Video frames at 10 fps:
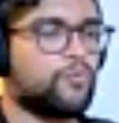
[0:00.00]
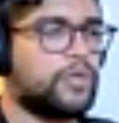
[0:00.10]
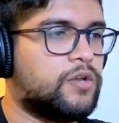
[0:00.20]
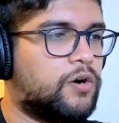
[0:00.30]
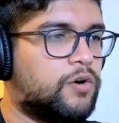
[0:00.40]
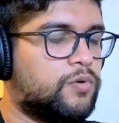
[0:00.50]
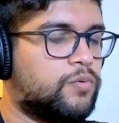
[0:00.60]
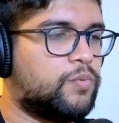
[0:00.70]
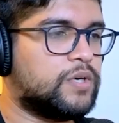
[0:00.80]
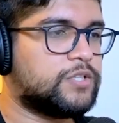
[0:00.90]
we know
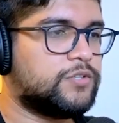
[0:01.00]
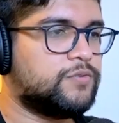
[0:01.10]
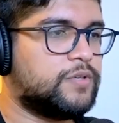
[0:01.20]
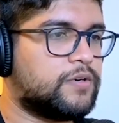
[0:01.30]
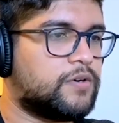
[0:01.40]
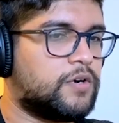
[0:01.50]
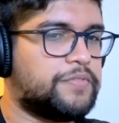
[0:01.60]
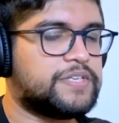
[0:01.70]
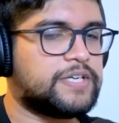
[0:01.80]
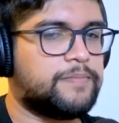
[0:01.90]
what they're doing all
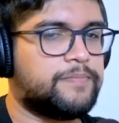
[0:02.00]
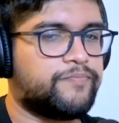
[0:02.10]
the time.